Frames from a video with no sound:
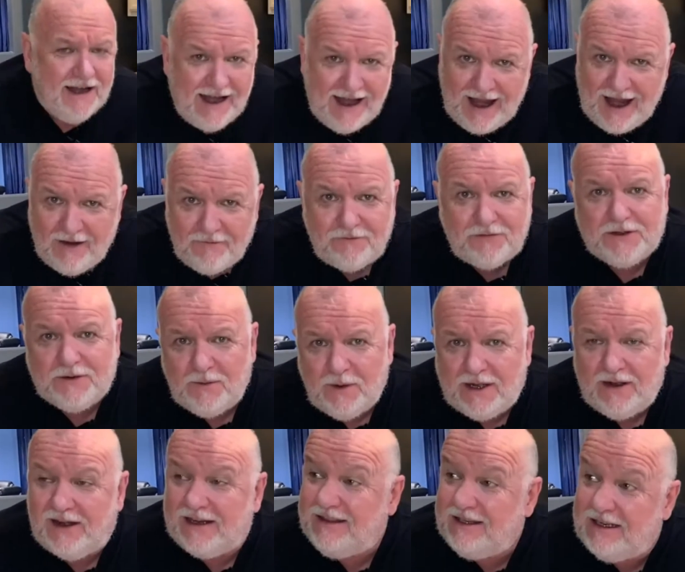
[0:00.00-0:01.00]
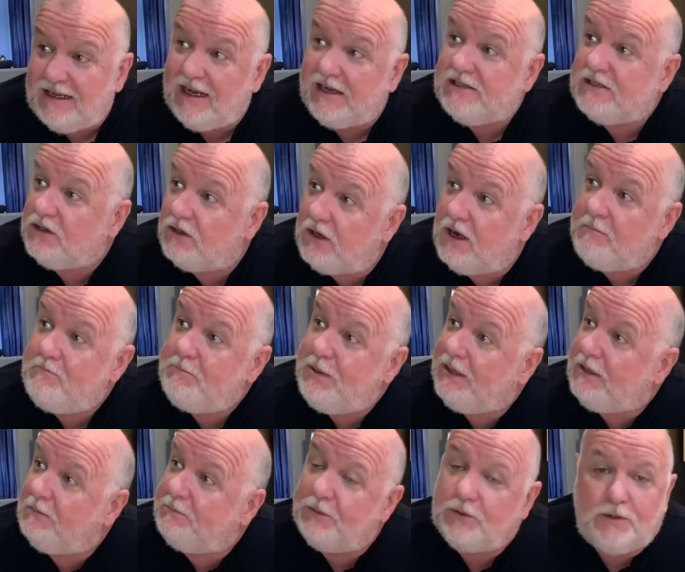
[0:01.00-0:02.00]
everywhere. I think I saw a
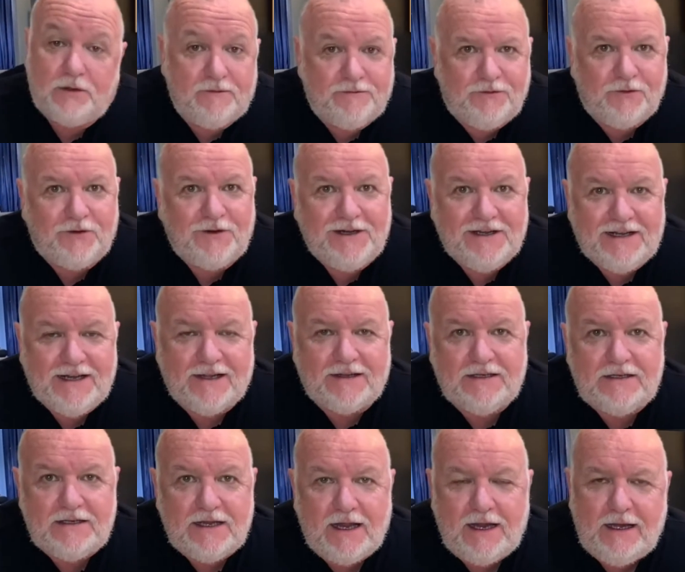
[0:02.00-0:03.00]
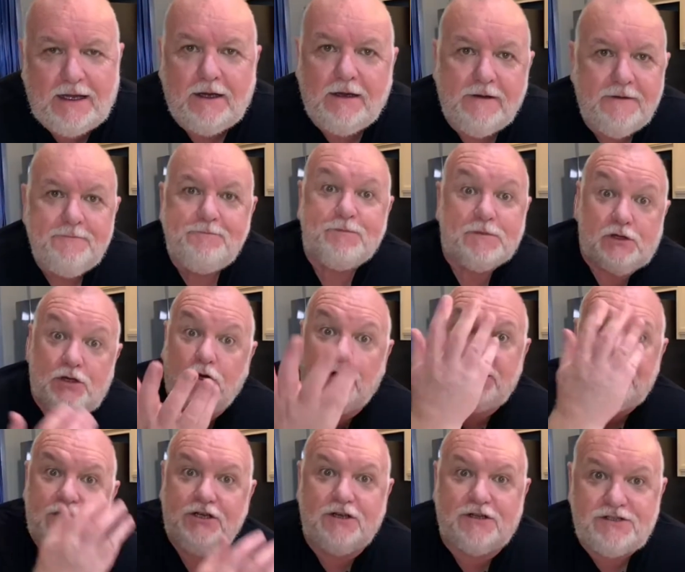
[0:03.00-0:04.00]
billboard for it the other day.
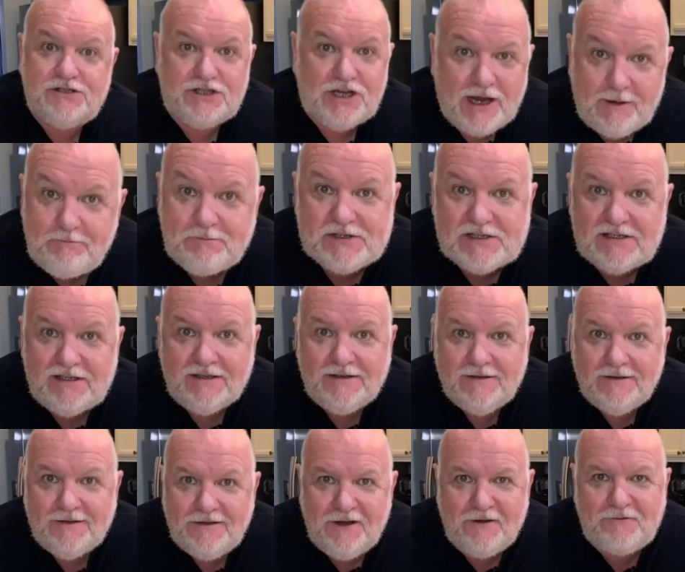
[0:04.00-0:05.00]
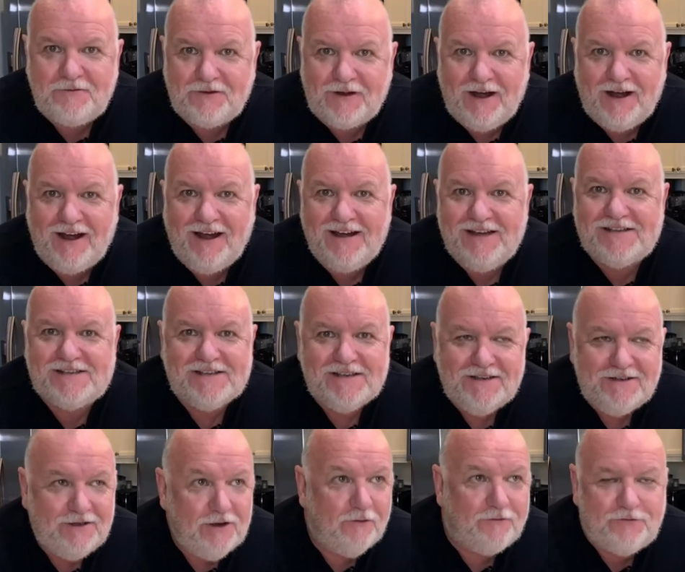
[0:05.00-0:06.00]
Cook your chips, your fries,
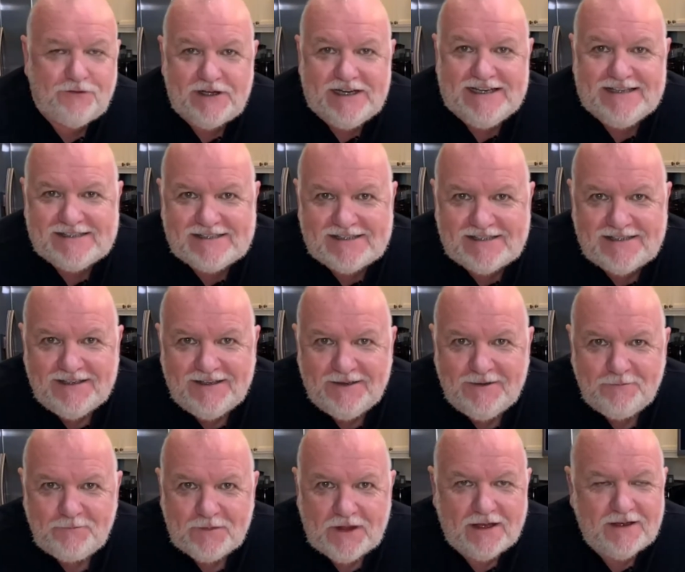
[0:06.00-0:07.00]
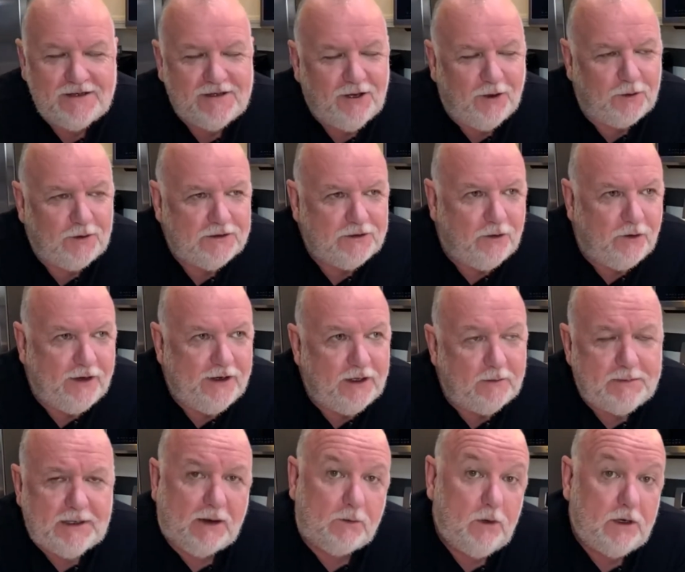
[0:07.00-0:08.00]
your frites in cold oil.
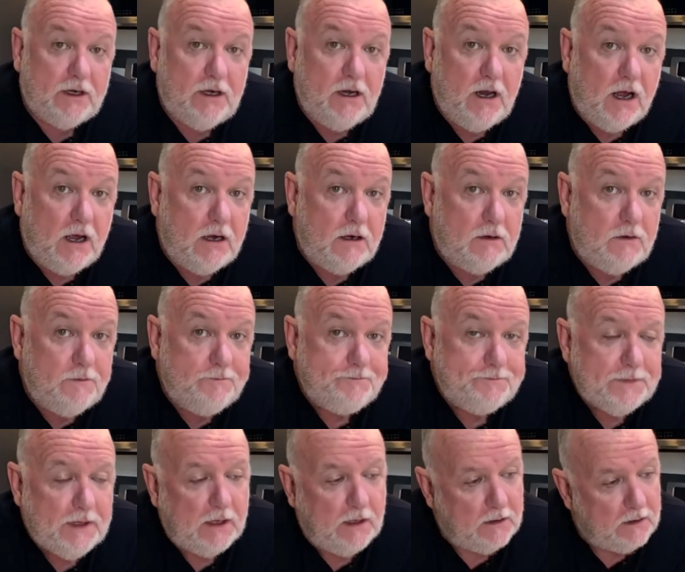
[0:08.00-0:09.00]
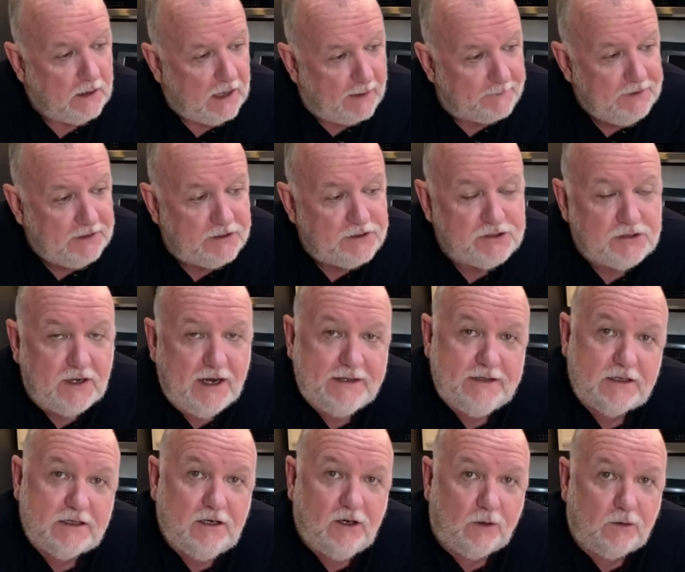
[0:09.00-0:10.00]
But I want to know, I'm going to try
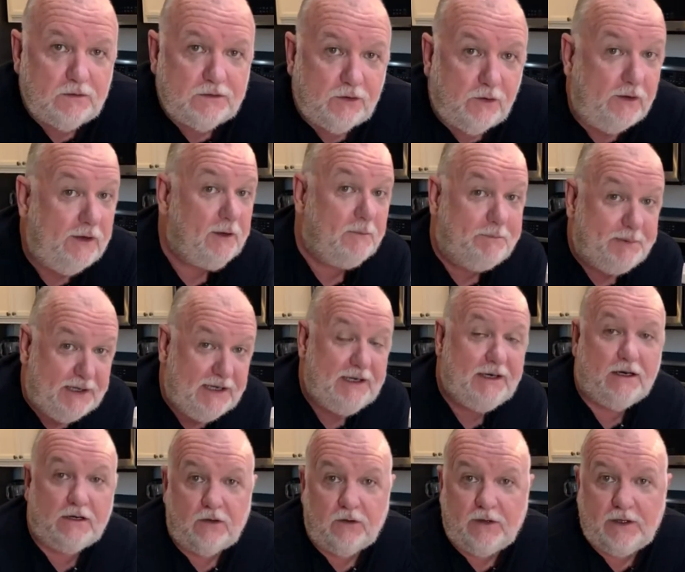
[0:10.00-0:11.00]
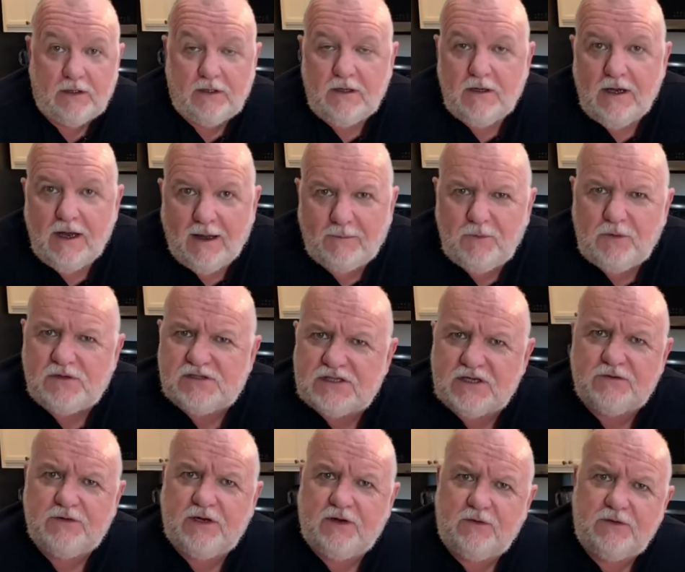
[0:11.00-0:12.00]
the cold oil, peanut oil. I'm
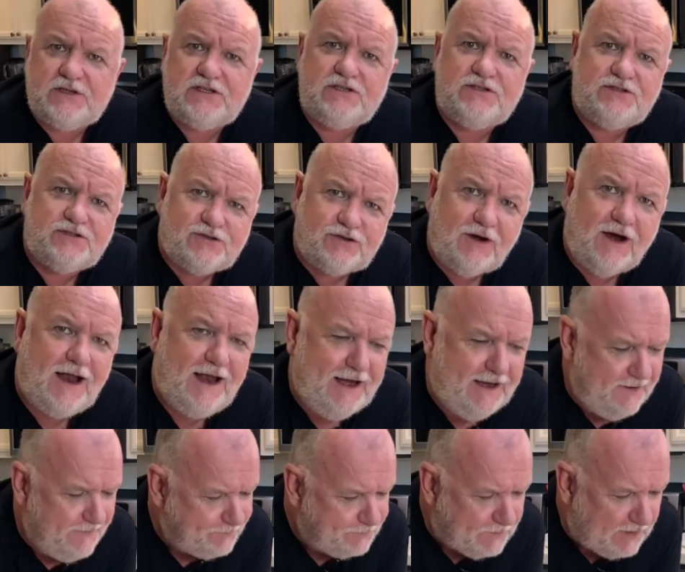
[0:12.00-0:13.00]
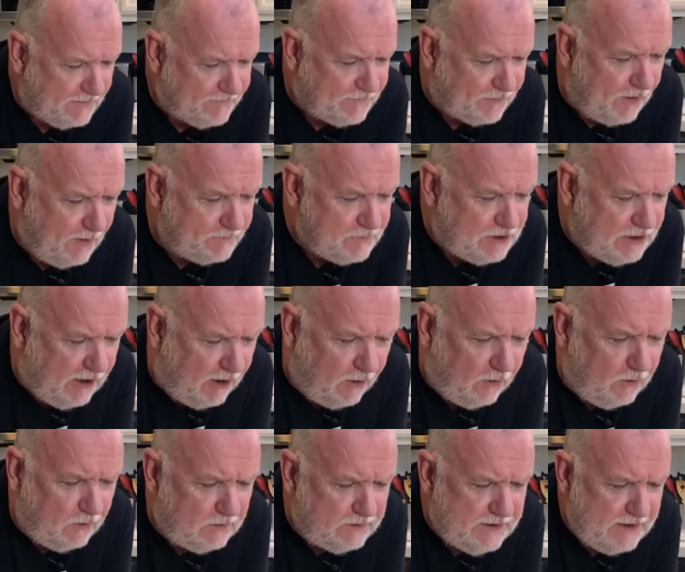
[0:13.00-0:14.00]
also going to try from
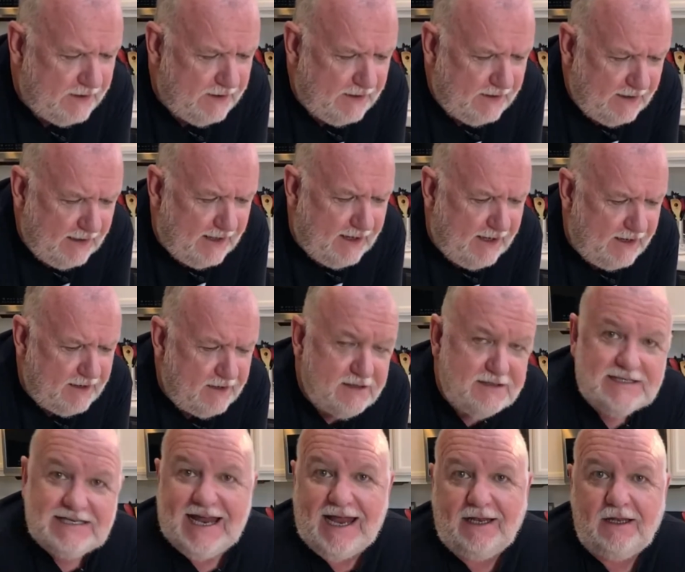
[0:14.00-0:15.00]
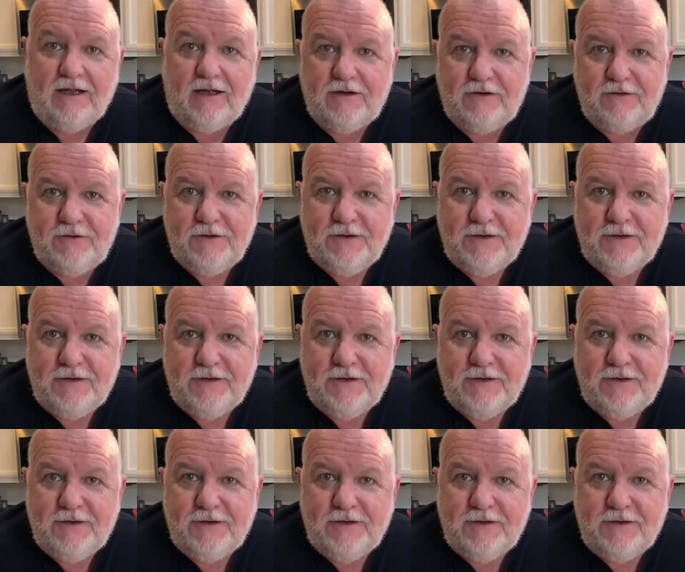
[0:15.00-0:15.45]
cold in tallow,